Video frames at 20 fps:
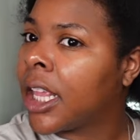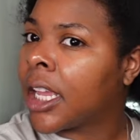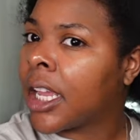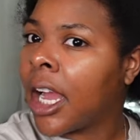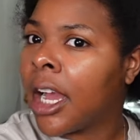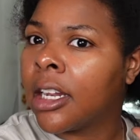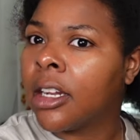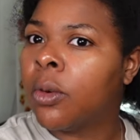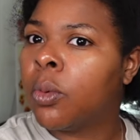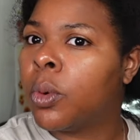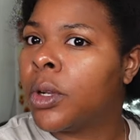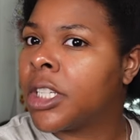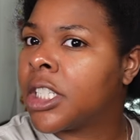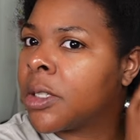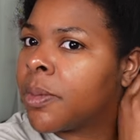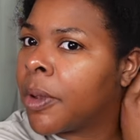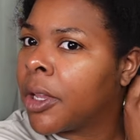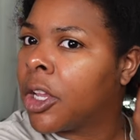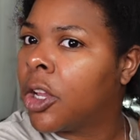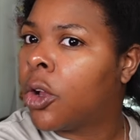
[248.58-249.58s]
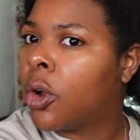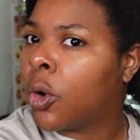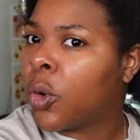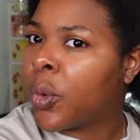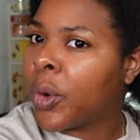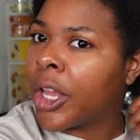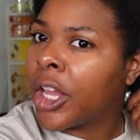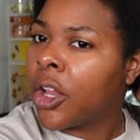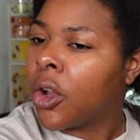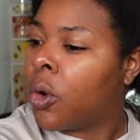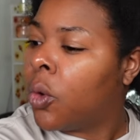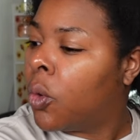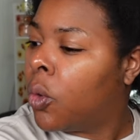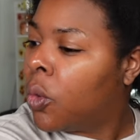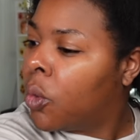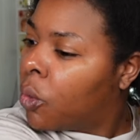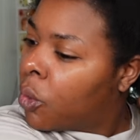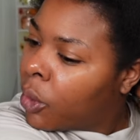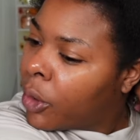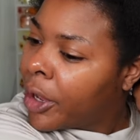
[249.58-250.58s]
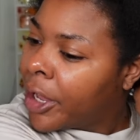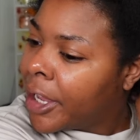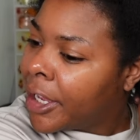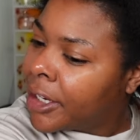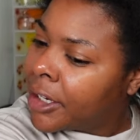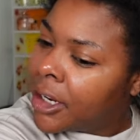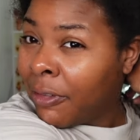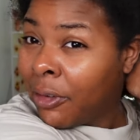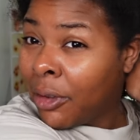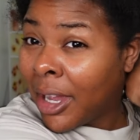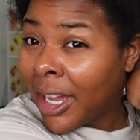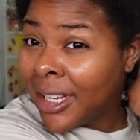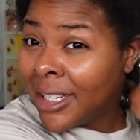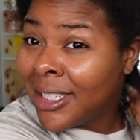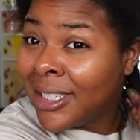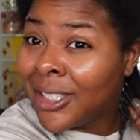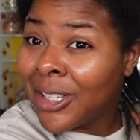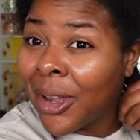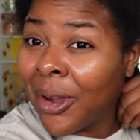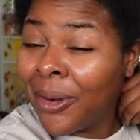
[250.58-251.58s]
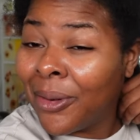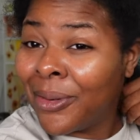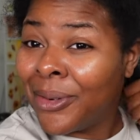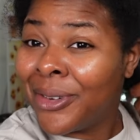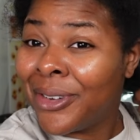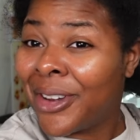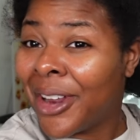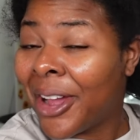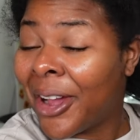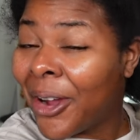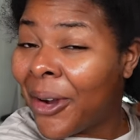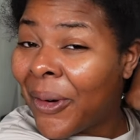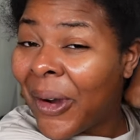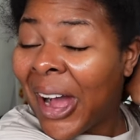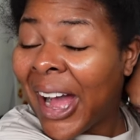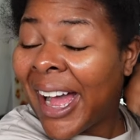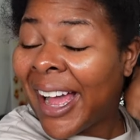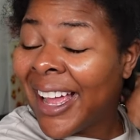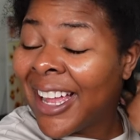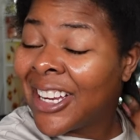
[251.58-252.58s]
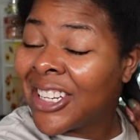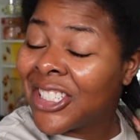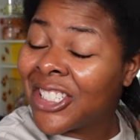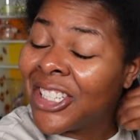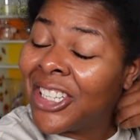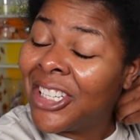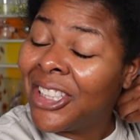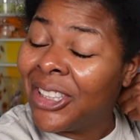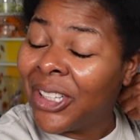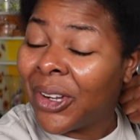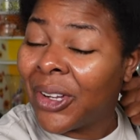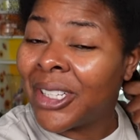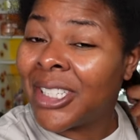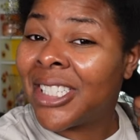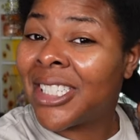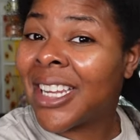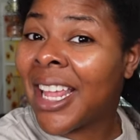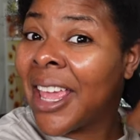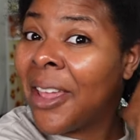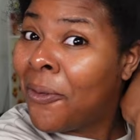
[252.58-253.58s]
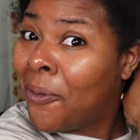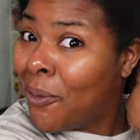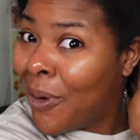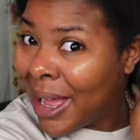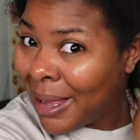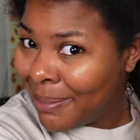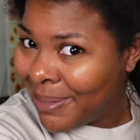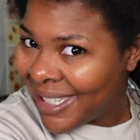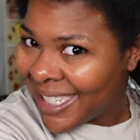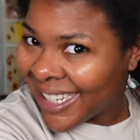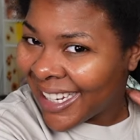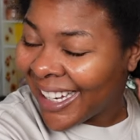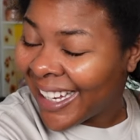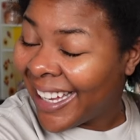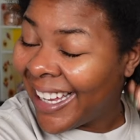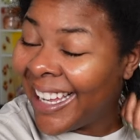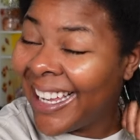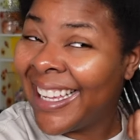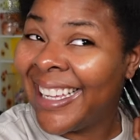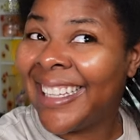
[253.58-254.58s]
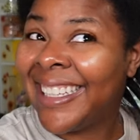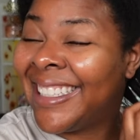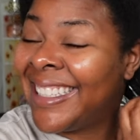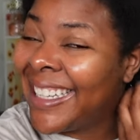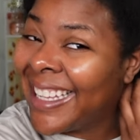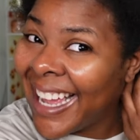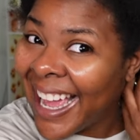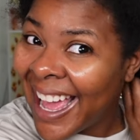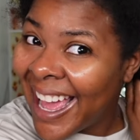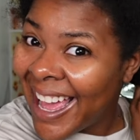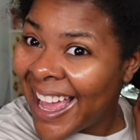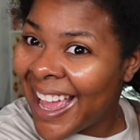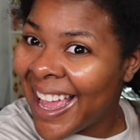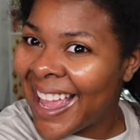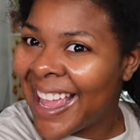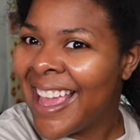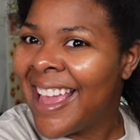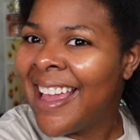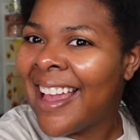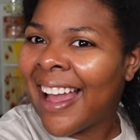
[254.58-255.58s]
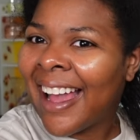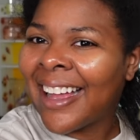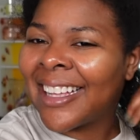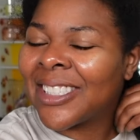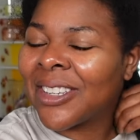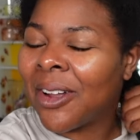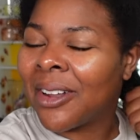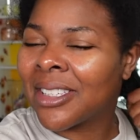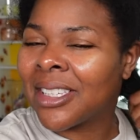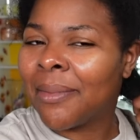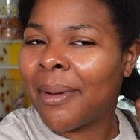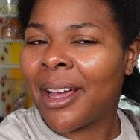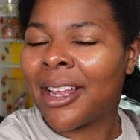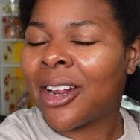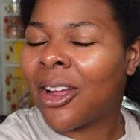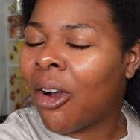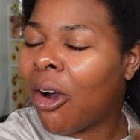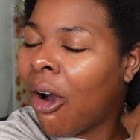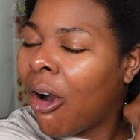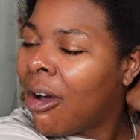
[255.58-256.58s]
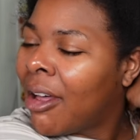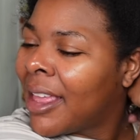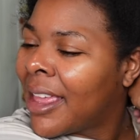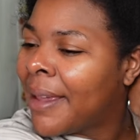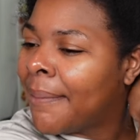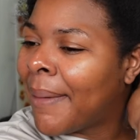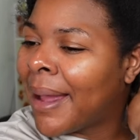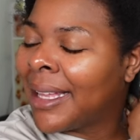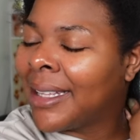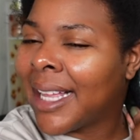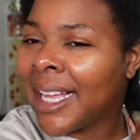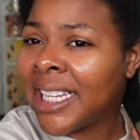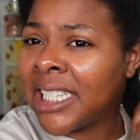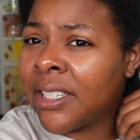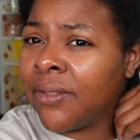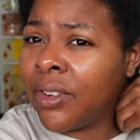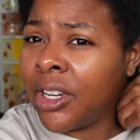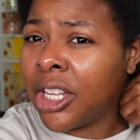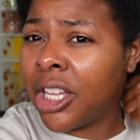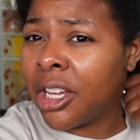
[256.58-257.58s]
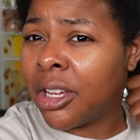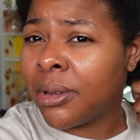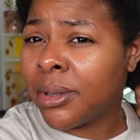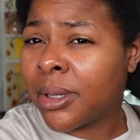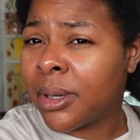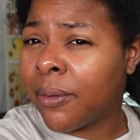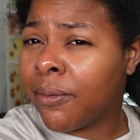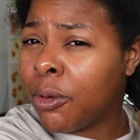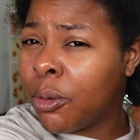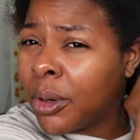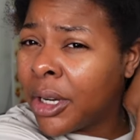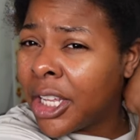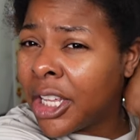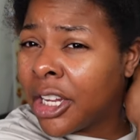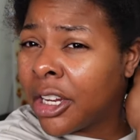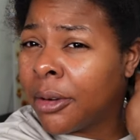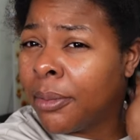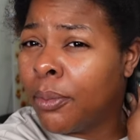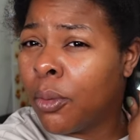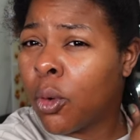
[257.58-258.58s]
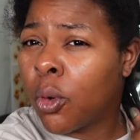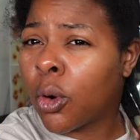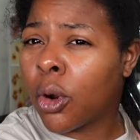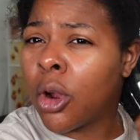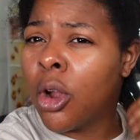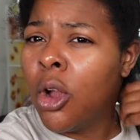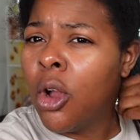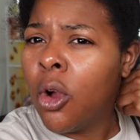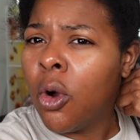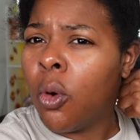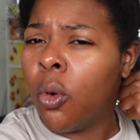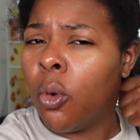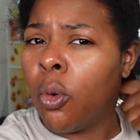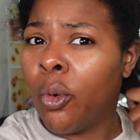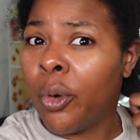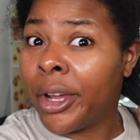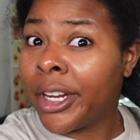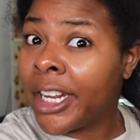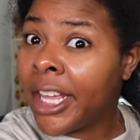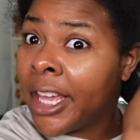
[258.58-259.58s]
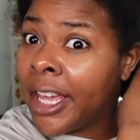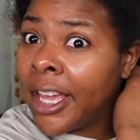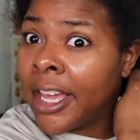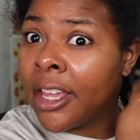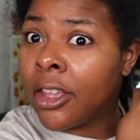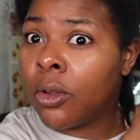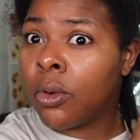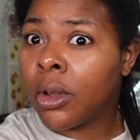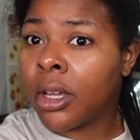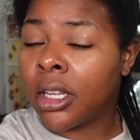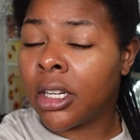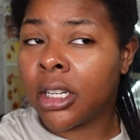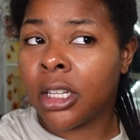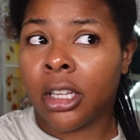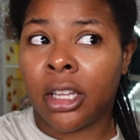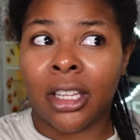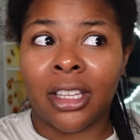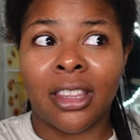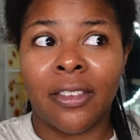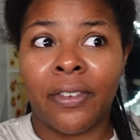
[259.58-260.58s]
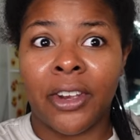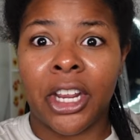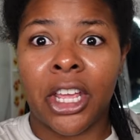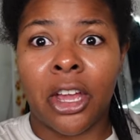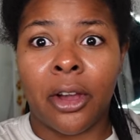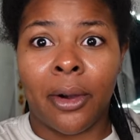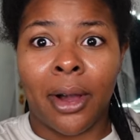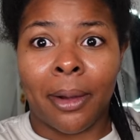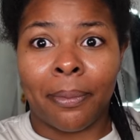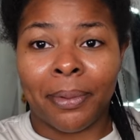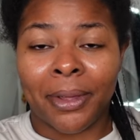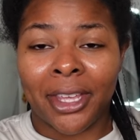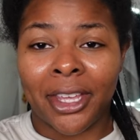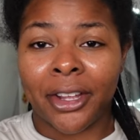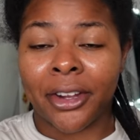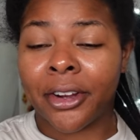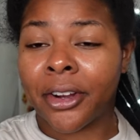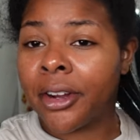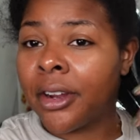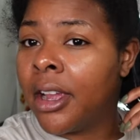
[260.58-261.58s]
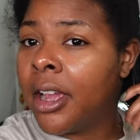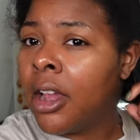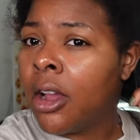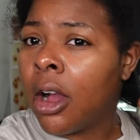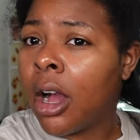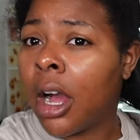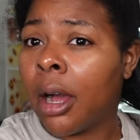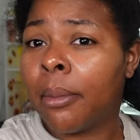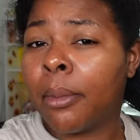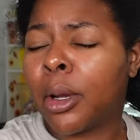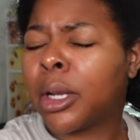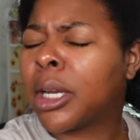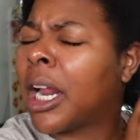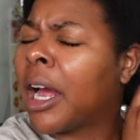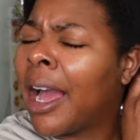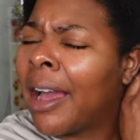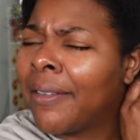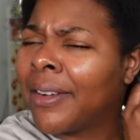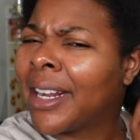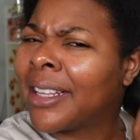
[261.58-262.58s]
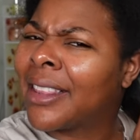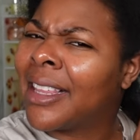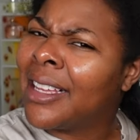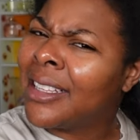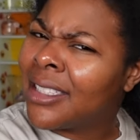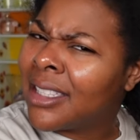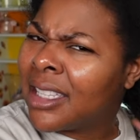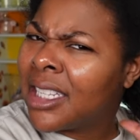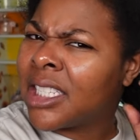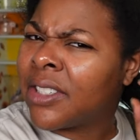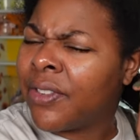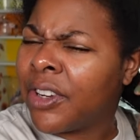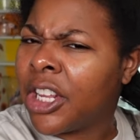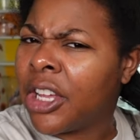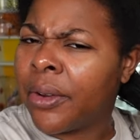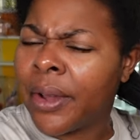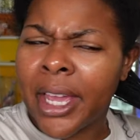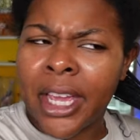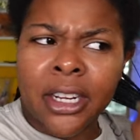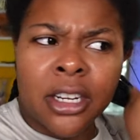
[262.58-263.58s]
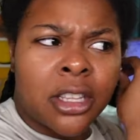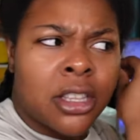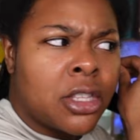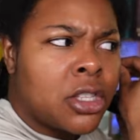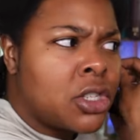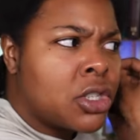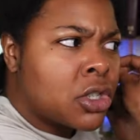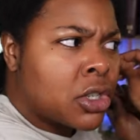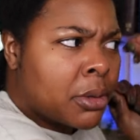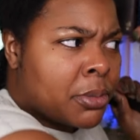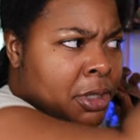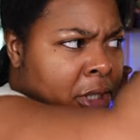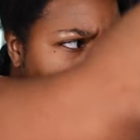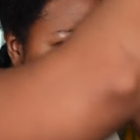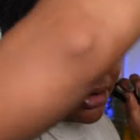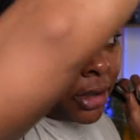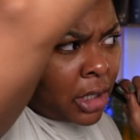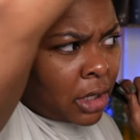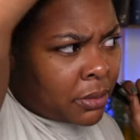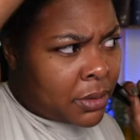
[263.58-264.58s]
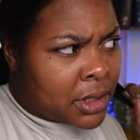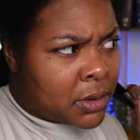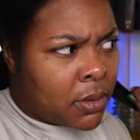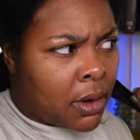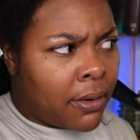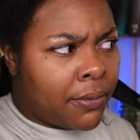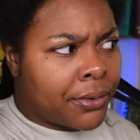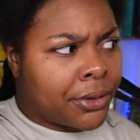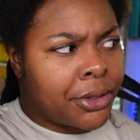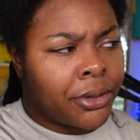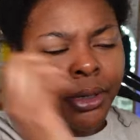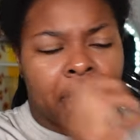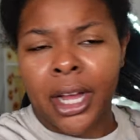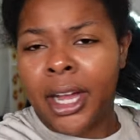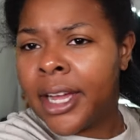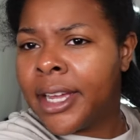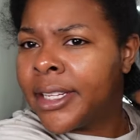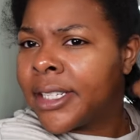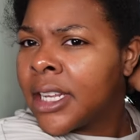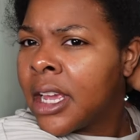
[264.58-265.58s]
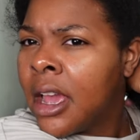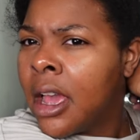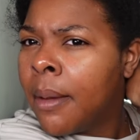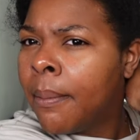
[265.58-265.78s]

like kind of what's been going on. If you guys don't know, I actually launched a website, yay. I talked about it all in my last video, so if you wanna hear more on it, you can click the video up here, um, and I'll have it at the end of this video and in the description below as well for you guys.